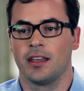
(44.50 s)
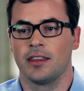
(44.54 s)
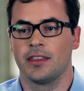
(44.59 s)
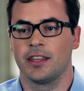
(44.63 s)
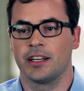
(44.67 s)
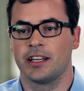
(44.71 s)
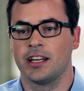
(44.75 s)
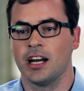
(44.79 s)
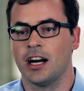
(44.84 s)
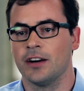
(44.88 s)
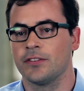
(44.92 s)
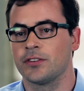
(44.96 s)
The
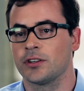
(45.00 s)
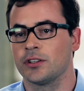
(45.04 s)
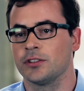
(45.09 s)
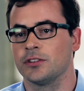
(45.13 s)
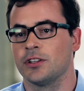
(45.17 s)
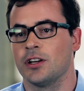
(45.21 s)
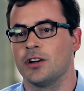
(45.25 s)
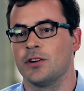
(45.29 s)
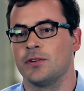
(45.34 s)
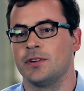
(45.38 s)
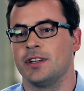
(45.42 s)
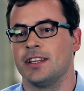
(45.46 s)
cover
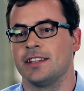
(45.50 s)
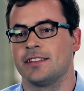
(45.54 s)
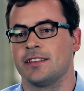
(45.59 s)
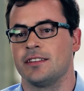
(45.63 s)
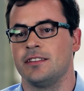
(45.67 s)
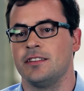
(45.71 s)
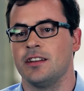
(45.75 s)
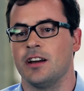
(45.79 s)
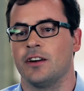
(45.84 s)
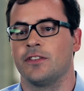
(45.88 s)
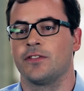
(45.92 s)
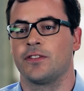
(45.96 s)
alone is
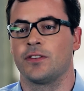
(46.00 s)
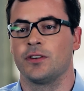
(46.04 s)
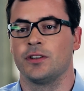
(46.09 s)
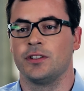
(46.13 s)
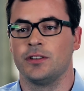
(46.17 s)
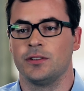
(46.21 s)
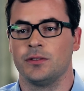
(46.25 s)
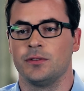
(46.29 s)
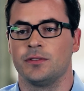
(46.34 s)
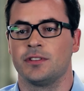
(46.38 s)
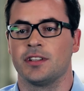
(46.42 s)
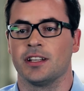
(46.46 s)
enough for
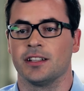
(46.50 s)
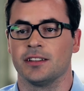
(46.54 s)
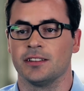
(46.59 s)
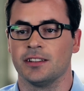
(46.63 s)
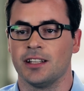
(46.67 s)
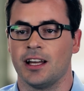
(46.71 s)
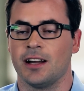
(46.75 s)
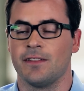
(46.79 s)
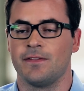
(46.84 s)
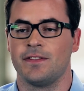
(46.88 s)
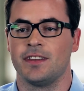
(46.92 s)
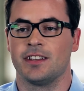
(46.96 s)
you to
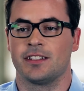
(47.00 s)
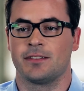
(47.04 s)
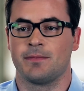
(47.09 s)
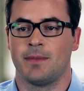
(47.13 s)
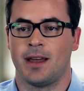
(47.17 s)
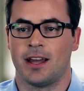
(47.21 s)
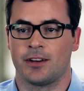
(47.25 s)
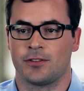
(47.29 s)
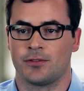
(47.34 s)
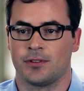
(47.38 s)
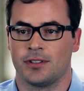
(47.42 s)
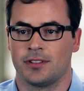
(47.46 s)
love this
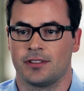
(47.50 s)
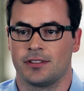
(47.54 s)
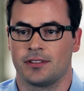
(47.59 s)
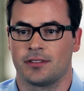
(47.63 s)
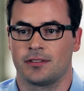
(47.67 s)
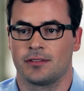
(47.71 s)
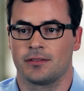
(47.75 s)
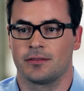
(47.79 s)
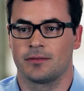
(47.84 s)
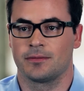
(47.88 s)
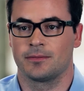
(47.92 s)
mattress.